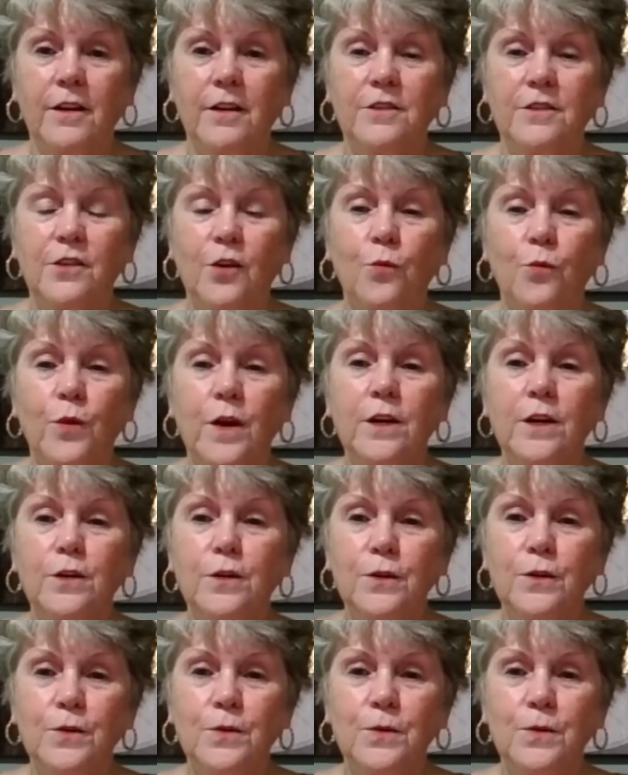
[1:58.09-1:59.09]
So we
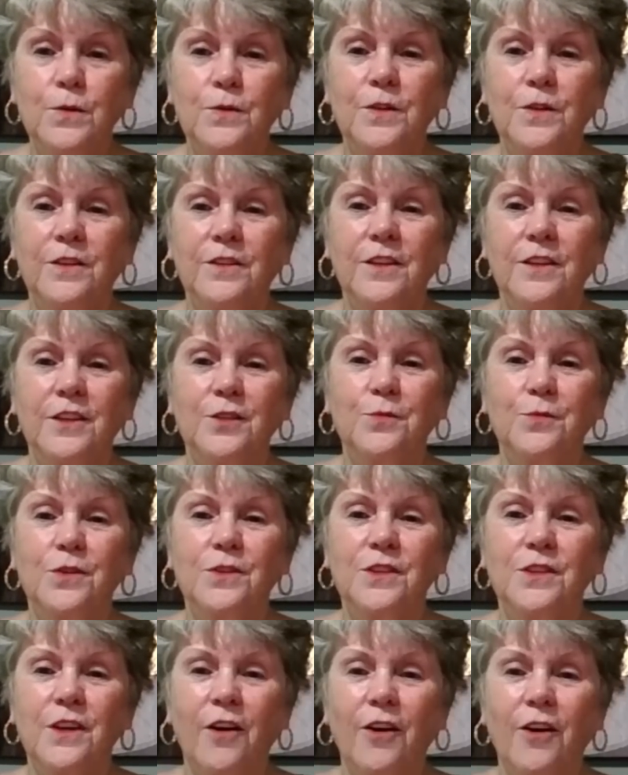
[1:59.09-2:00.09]
knew that this
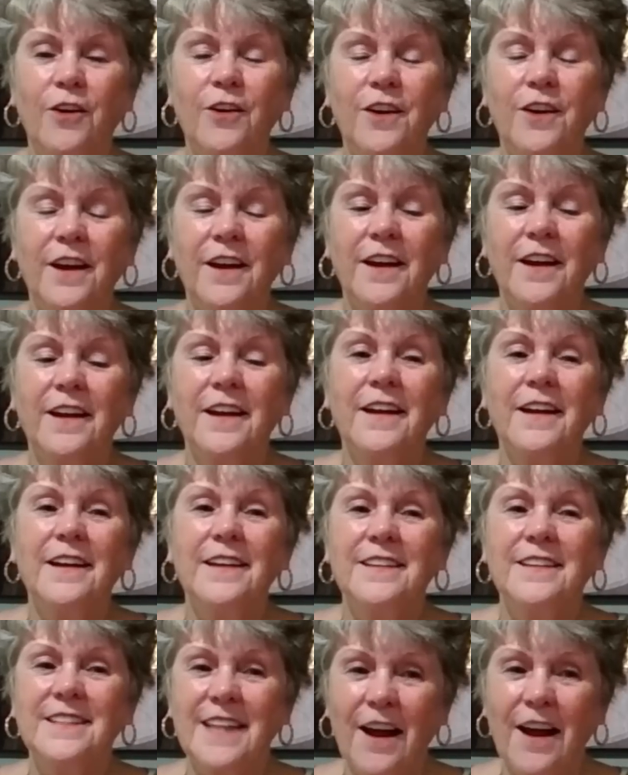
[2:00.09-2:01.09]
was our
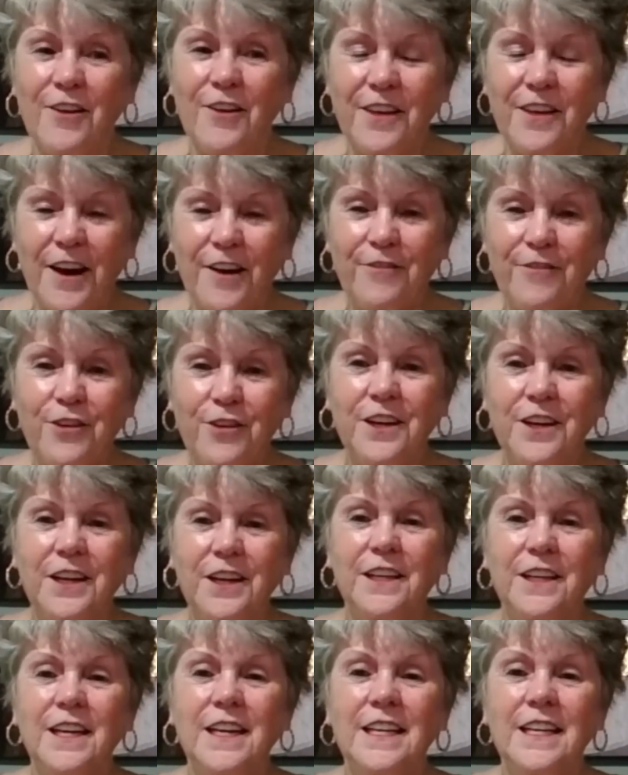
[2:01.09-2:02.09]
South
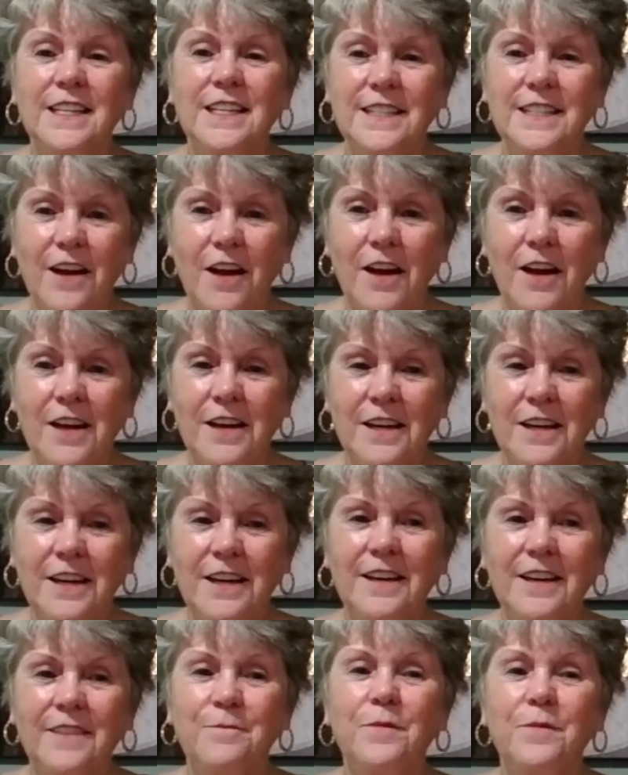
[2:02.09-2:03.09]
African
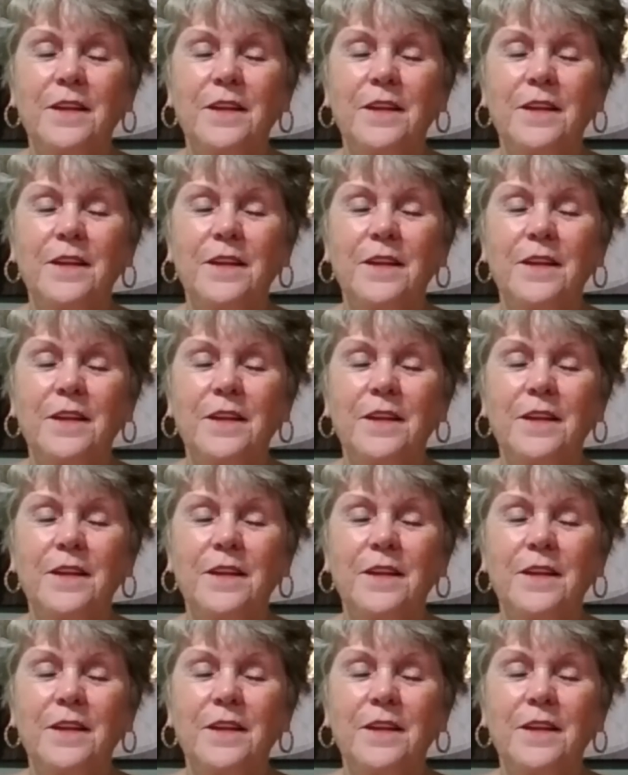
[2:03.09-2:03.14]
son.